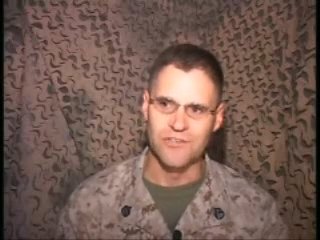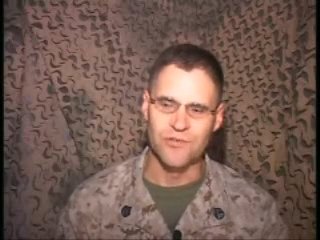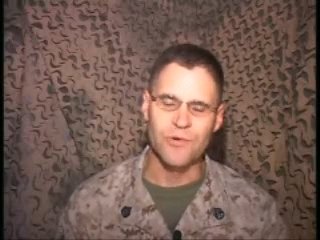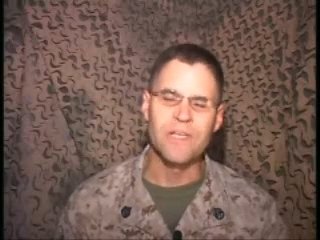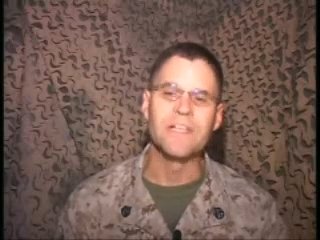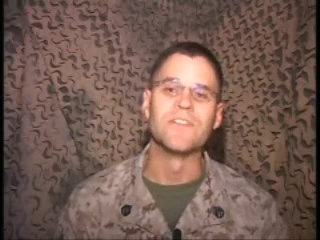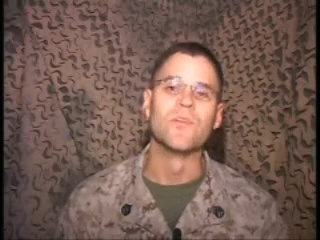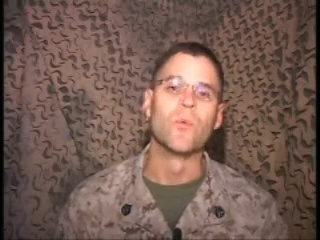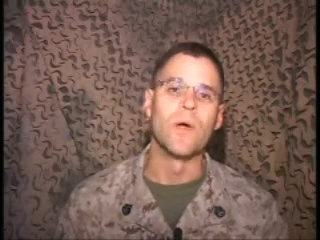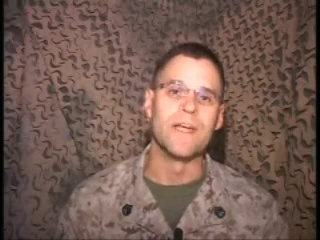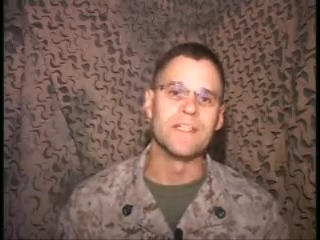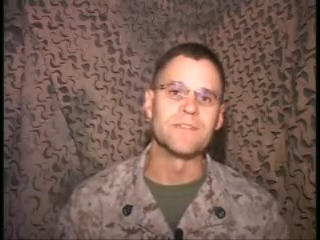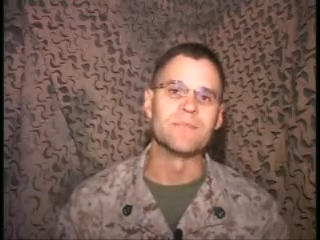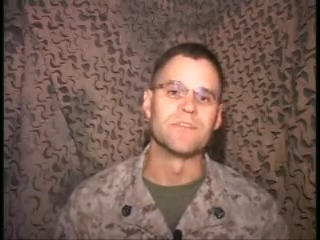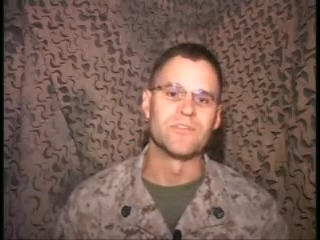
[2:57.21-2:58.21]
treated the
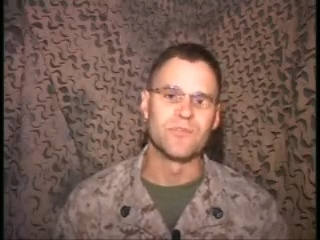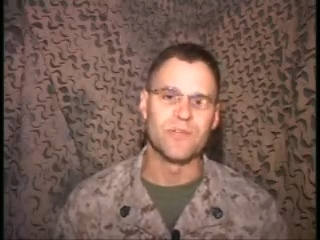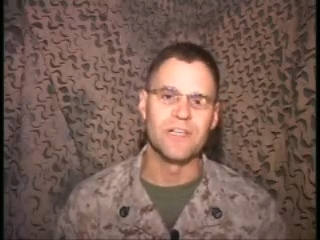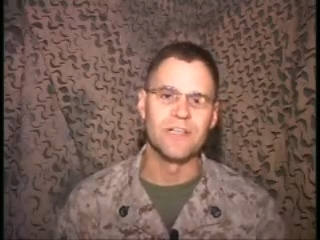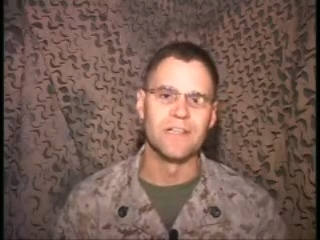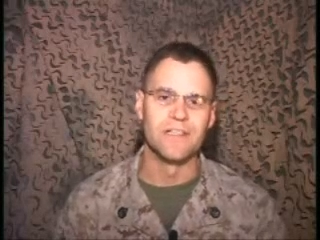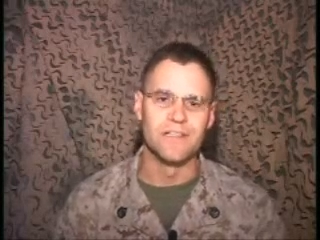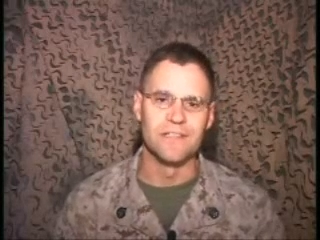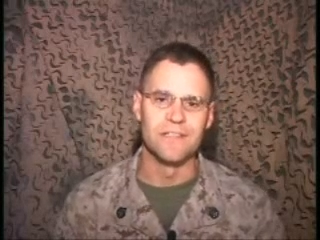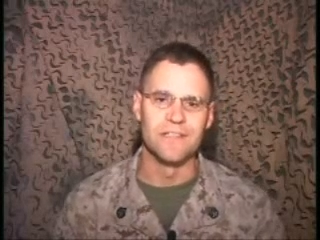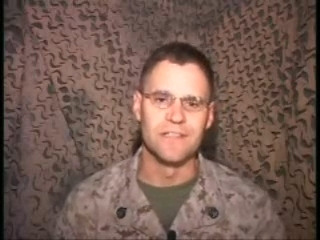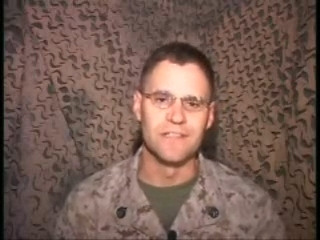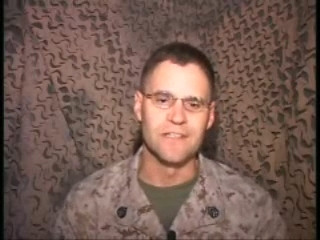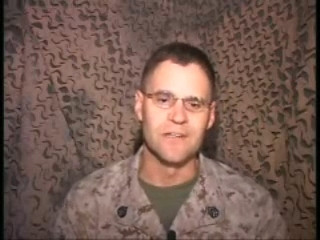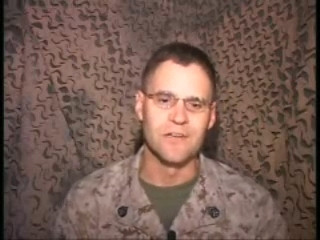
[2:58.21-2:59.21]
way it's been treated
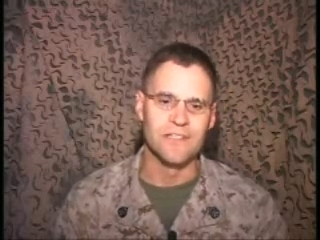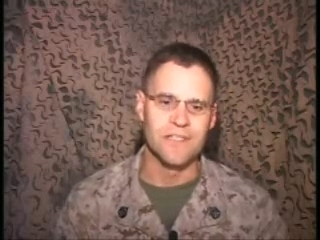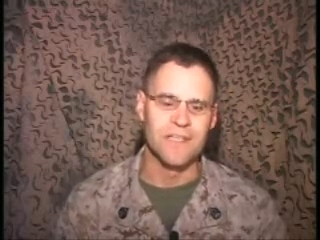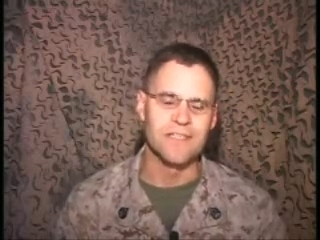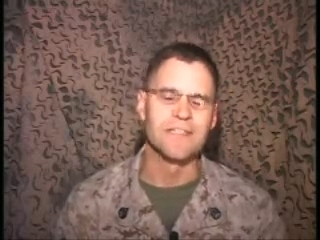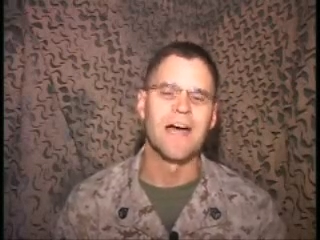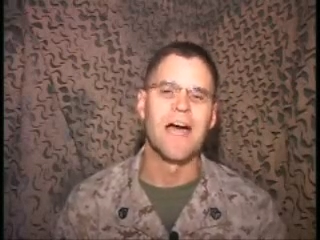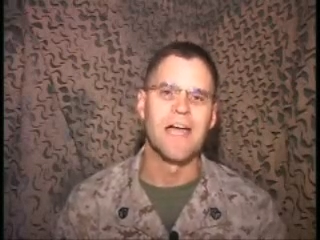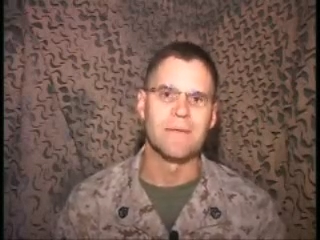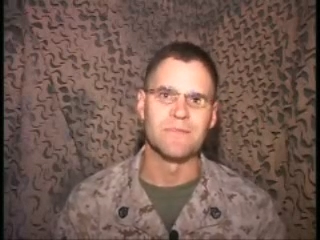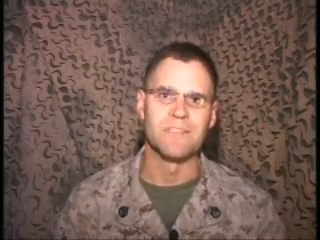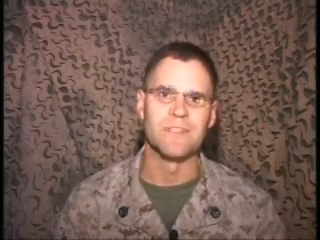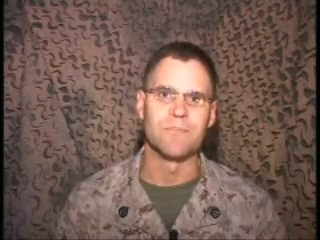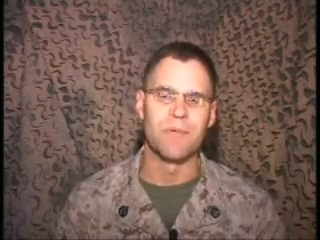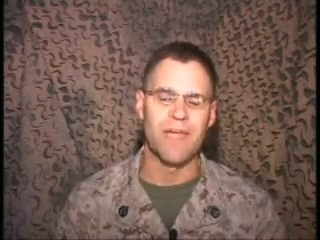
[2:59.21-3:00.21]
at
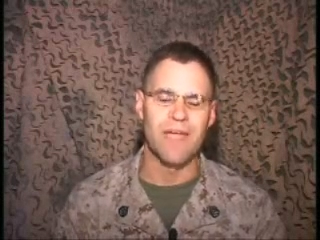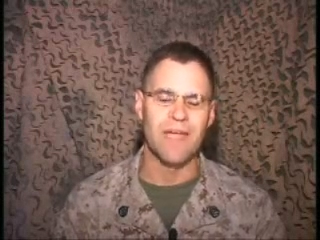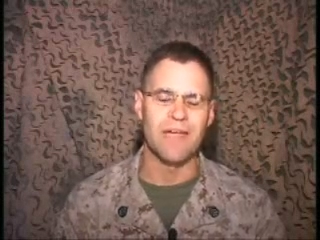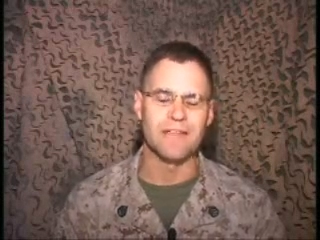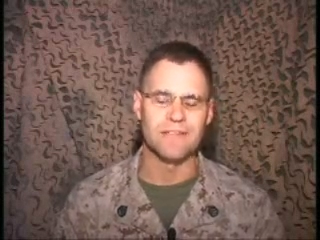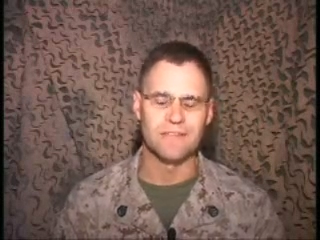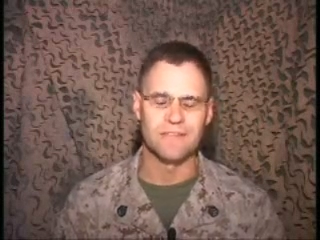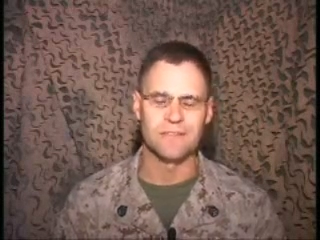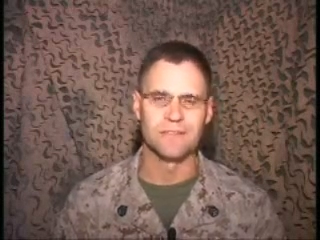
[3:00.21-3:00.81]
times in the past.